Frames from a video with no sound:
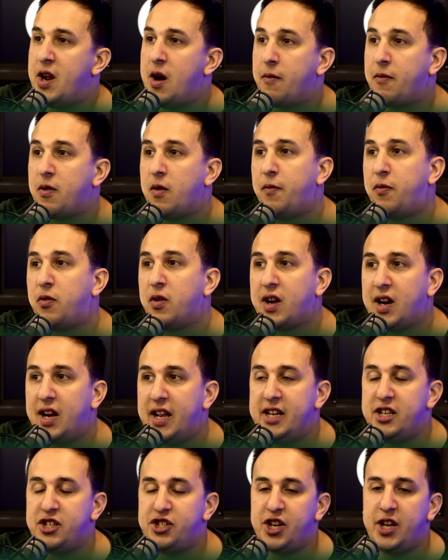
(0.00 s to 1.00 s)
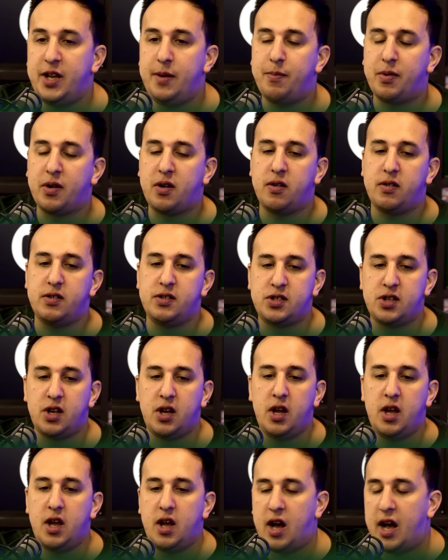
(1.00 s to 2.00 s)
I've gone for a clean sheet because
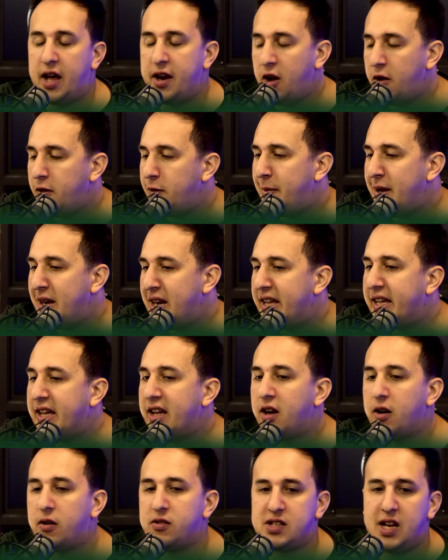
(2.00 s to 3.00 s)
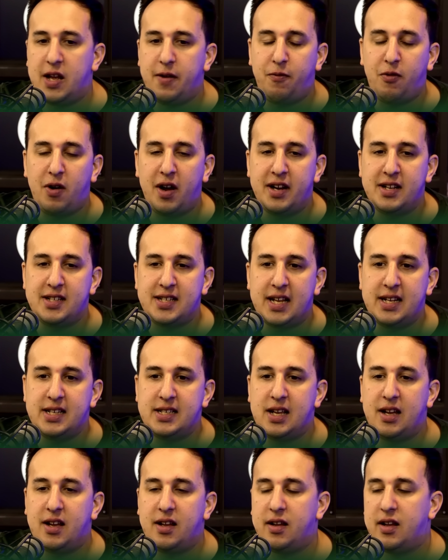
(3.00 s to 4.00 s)
I know they've been leaking goals left, right and
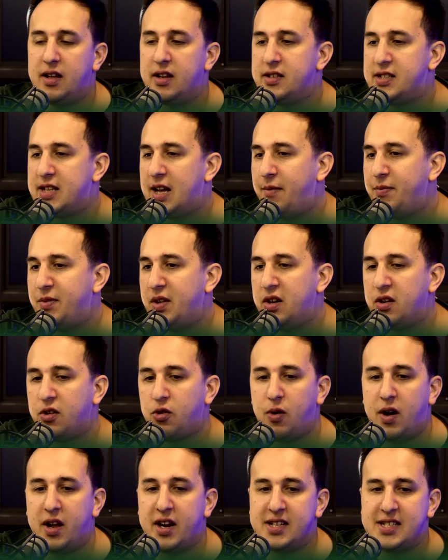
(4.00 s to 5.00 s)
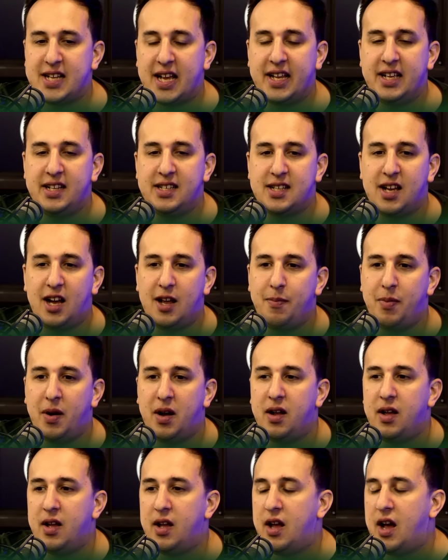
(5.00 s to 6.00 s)
centre, and Southampton are quite an attacking side.
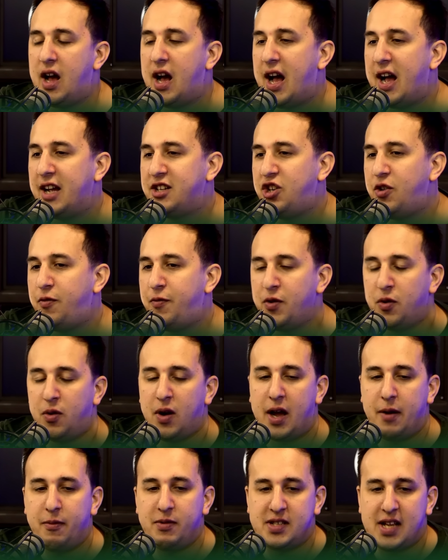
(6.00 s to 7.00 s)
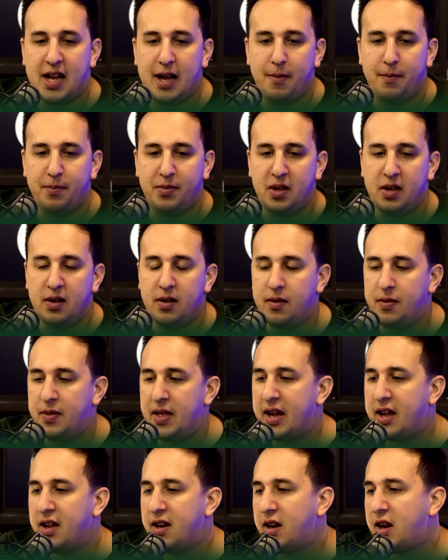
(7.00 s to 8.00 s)
But I actually feel like with Southampton,
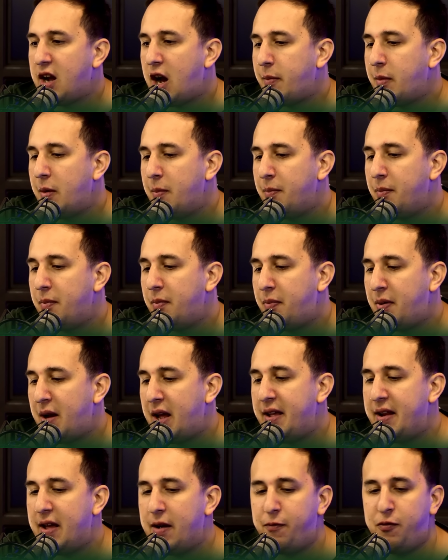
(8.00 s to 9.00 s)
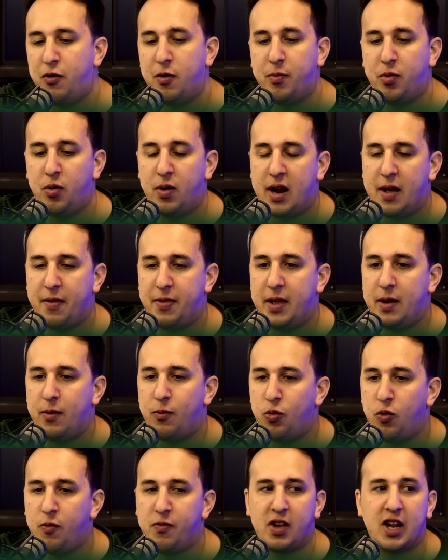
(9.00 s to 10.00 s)
they're going to come and play their football, and I think
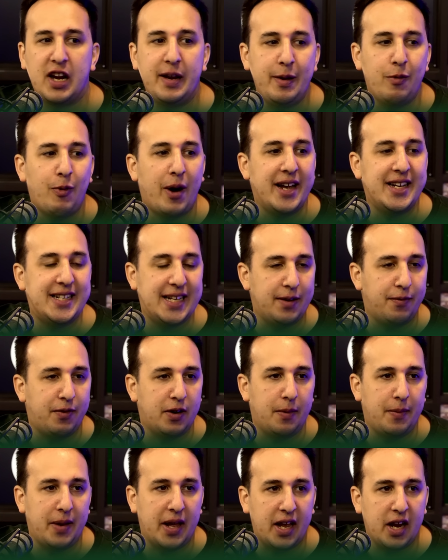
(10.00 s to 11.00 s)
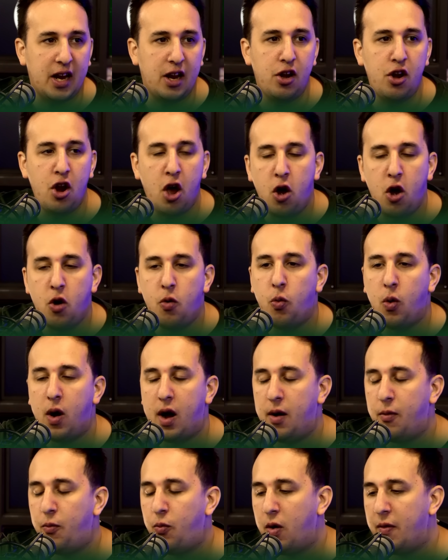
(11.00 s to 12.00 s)
Wolves are going to be waiting for them. They're going to know
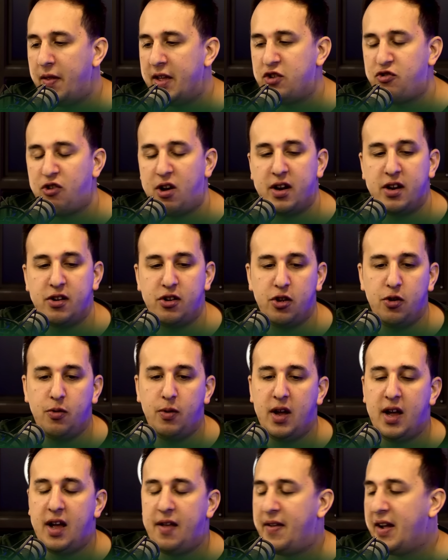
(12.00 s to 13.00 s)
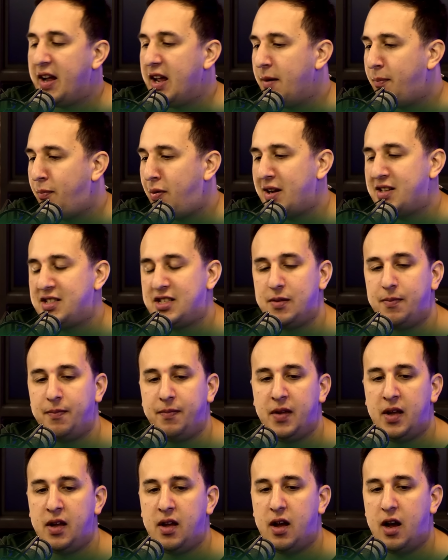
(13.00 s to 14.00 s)
what they're trying to do. They're going to press them
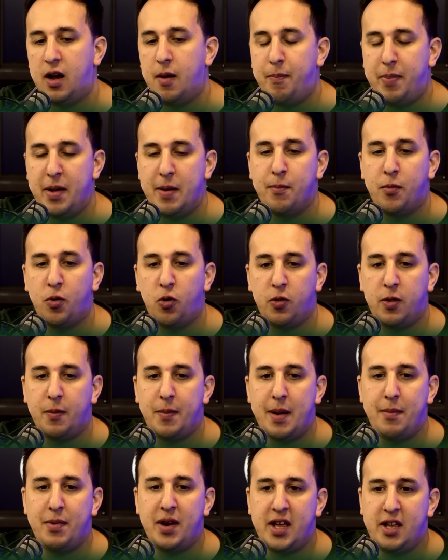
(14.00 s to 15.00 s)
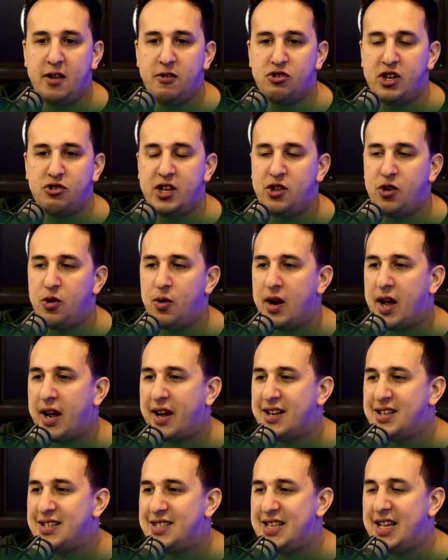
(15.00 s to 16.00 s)
a bit more than maybe they usually do. And I
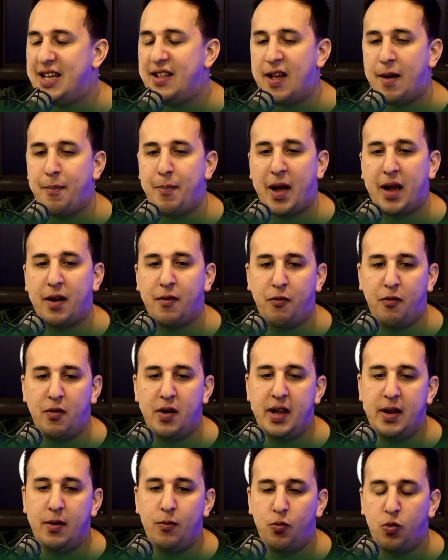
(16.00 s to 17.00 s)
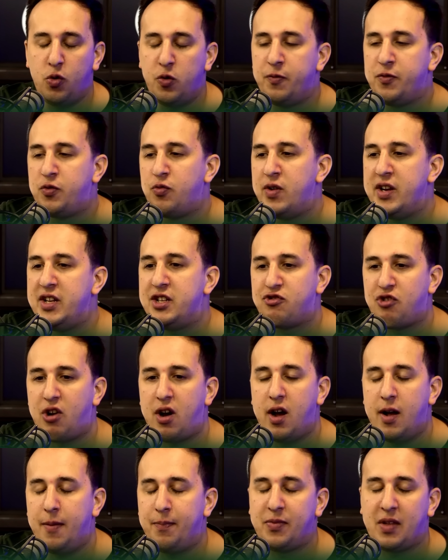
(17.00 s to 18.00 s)
can see that back three, Wolves really
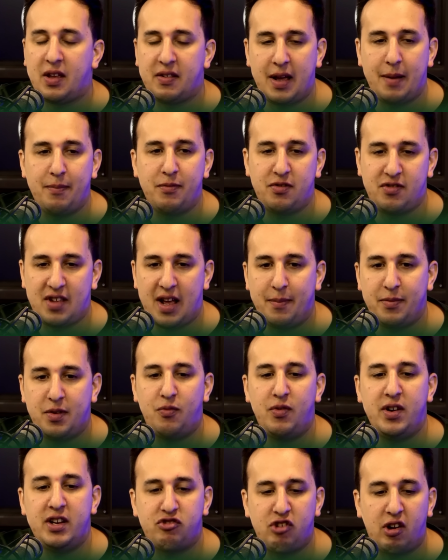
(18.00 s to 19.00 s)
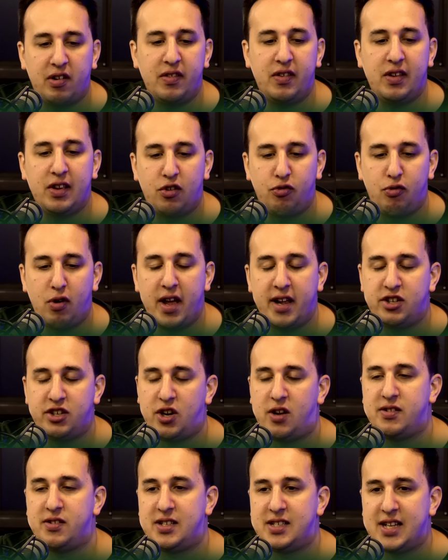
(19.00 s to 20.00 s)
Southampton really struggling to create
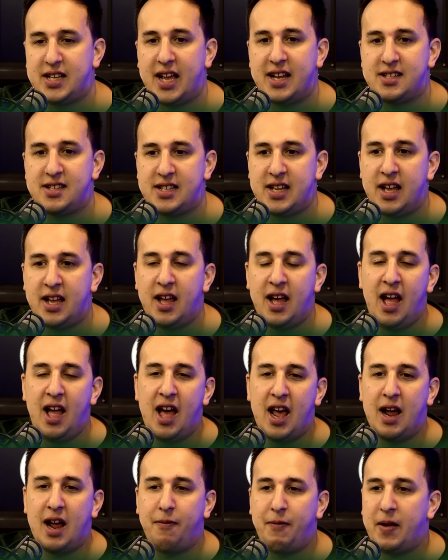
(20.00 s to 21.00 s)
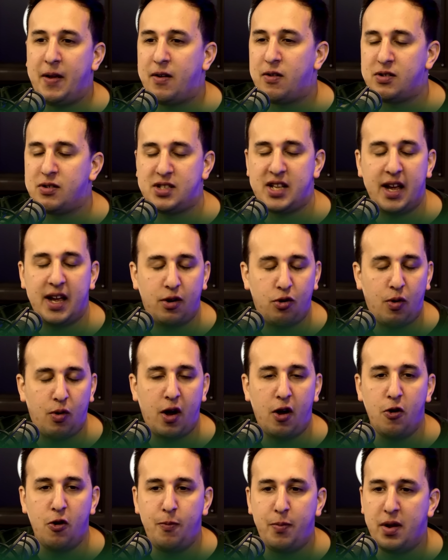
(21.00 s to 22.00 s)
chances against it. And I think because they're
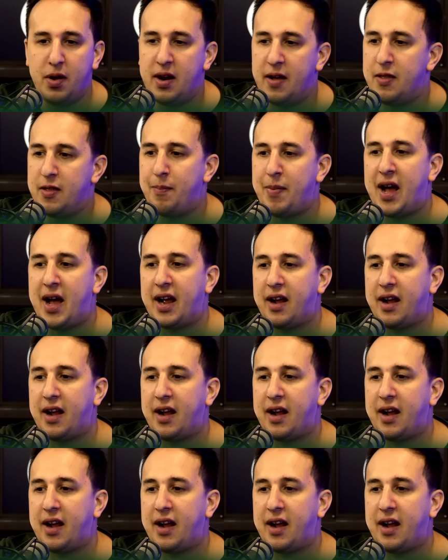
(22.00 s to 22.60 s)
quite open at the back,